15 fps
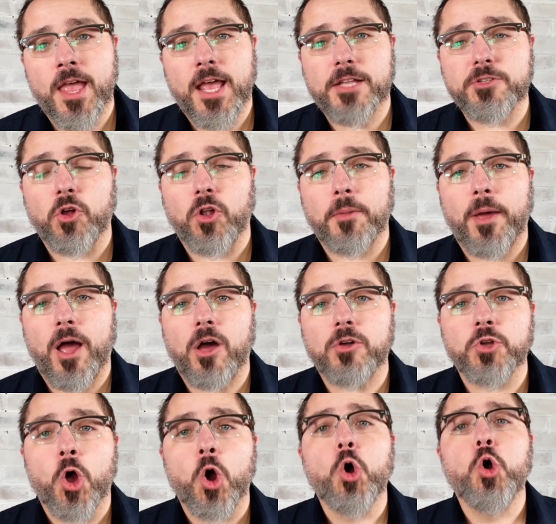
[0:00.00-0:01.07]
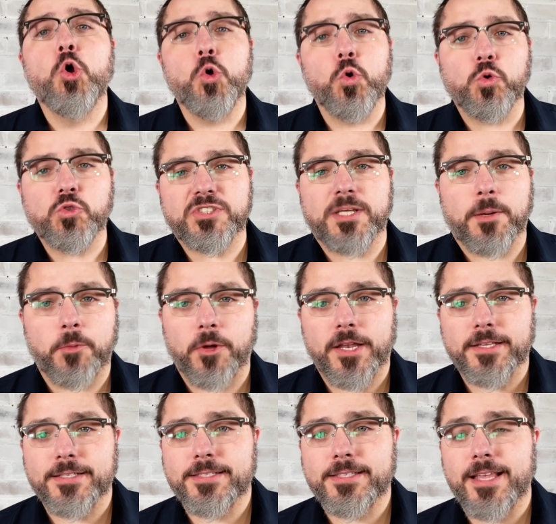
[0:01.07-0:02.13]
It's all about who
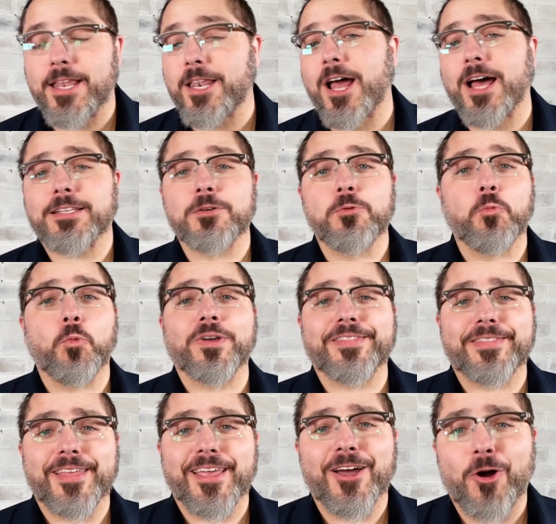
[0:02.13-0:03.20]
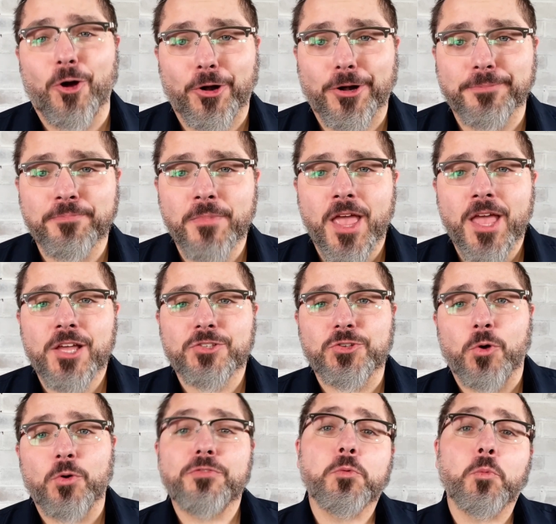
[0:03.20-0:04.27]
someone is and not what they are.
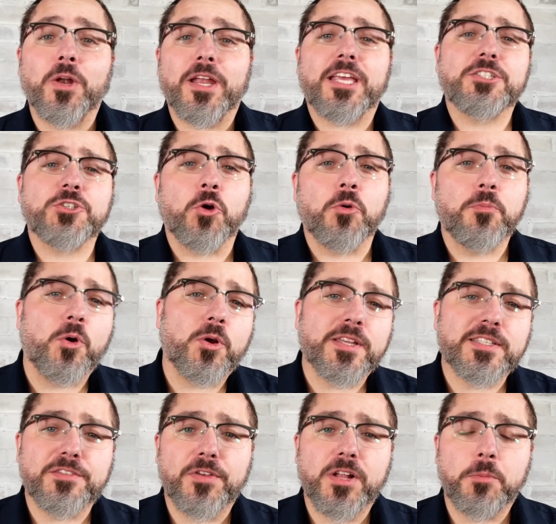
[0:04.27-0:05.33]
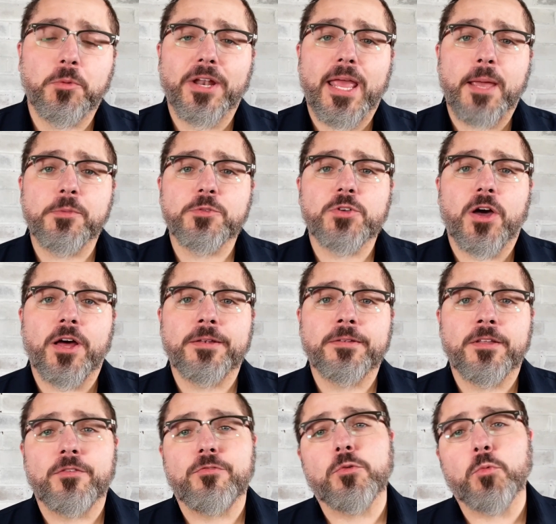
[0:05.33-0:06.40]
So if you want to get your own book, it's available on
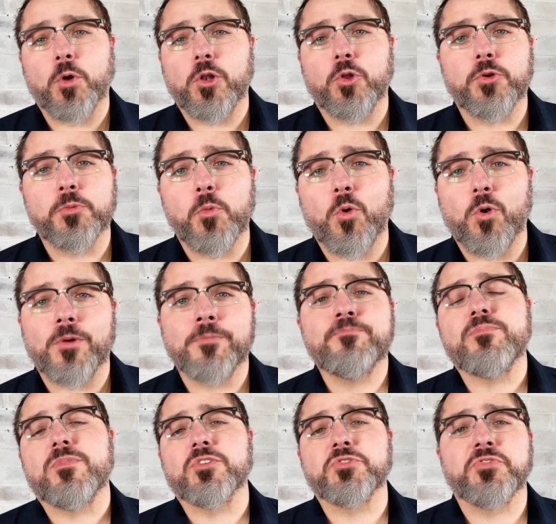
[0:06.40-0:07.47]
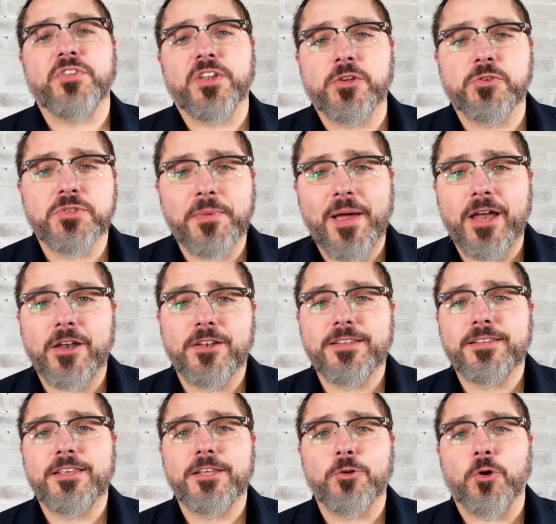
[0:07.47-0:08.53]
Amazon. If you want to learn more, there's videos about it
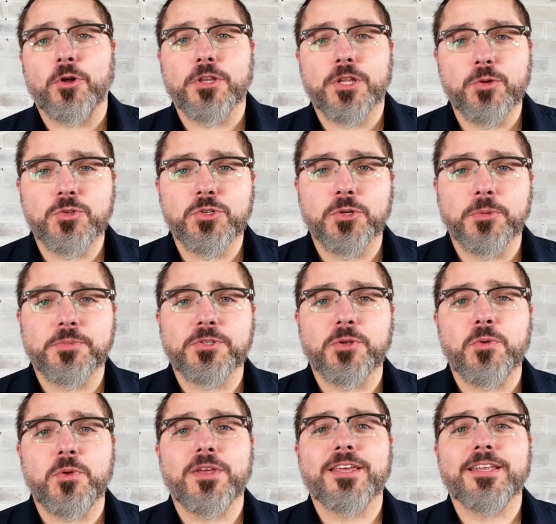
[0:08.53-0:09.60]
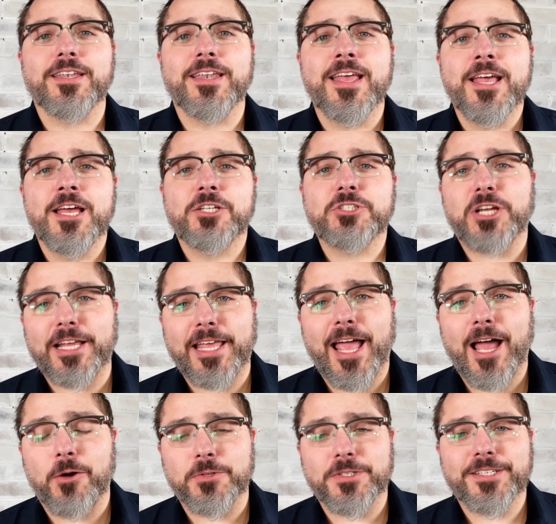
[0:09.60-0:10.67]
here on YouTube. So you can check
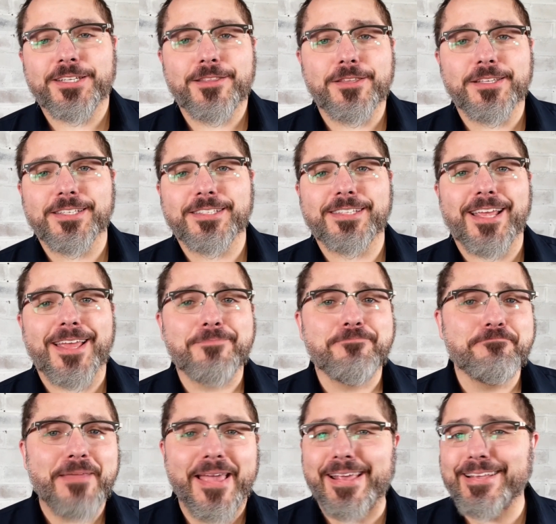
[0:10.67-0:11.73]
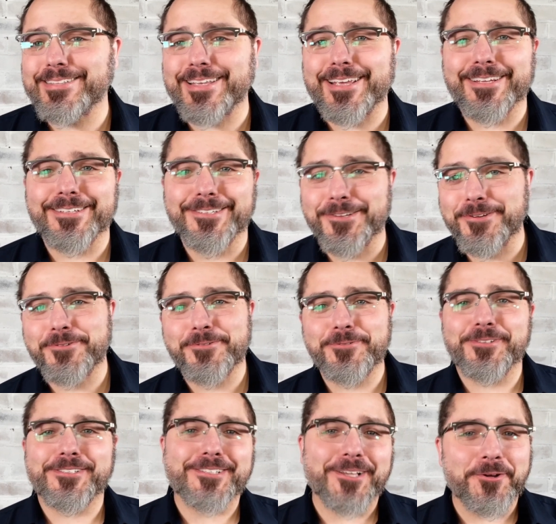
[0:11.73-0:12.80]
out this amazing
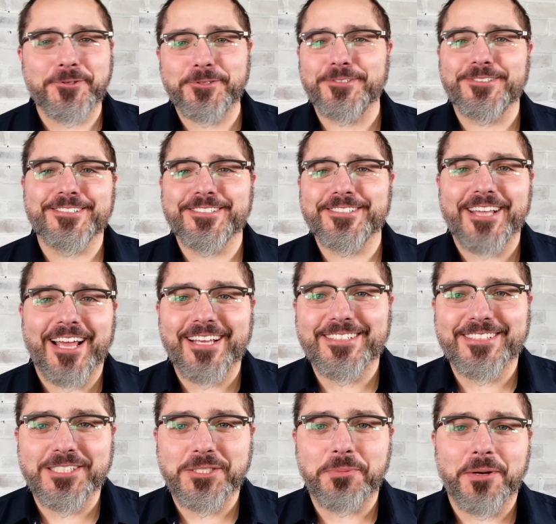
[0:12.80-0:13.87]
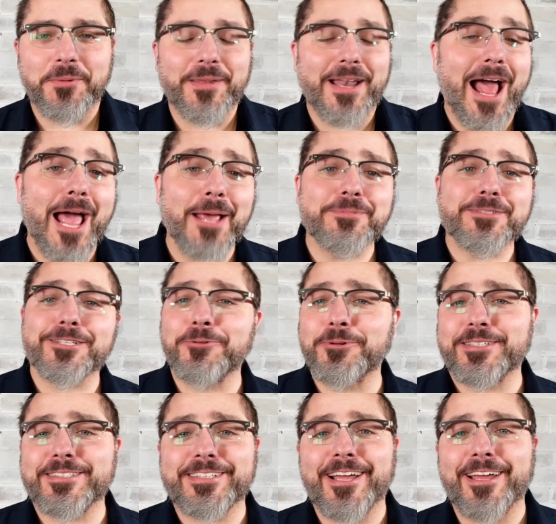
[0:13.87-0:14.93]
new social science experiment. I'm
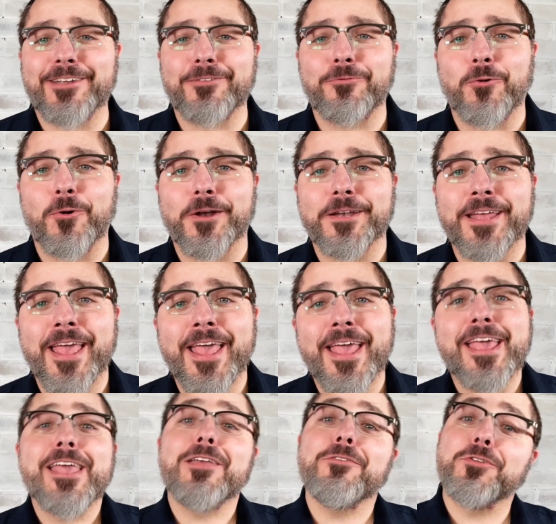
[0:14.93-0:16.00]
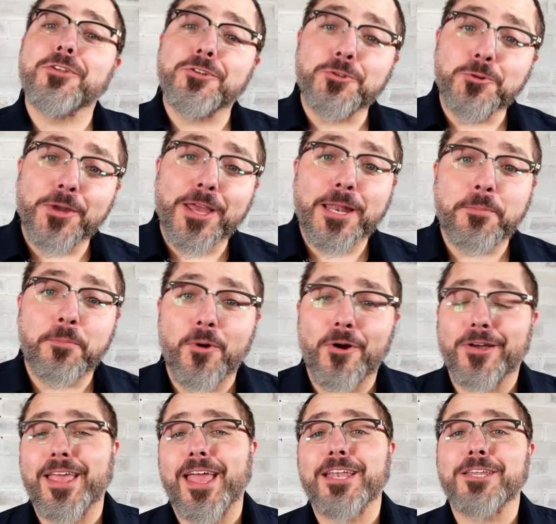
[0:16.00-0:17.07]
so excited for it. If you do get a
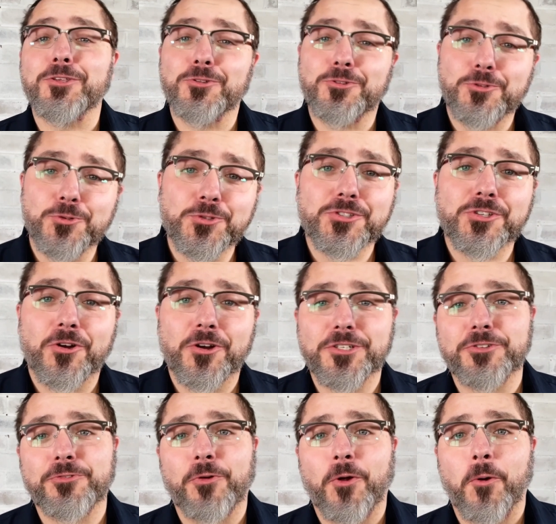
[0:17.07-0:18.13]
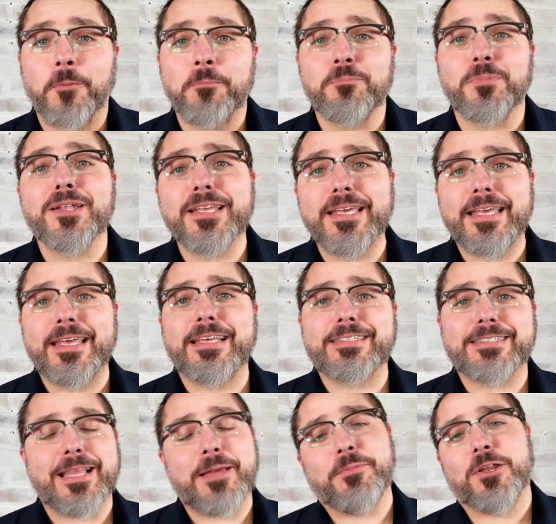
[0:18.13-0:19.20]
book and you do start your own,
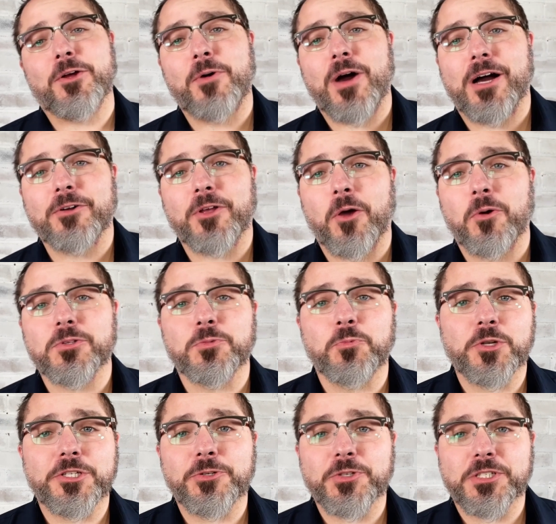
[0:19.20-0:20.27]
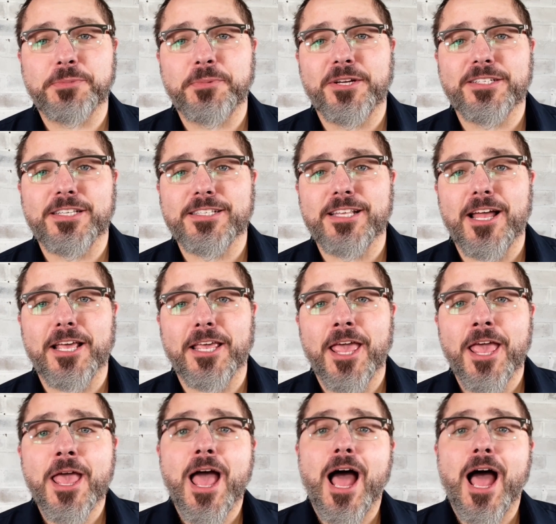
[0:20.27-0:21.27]
please let me know how it goes and what your experience is like.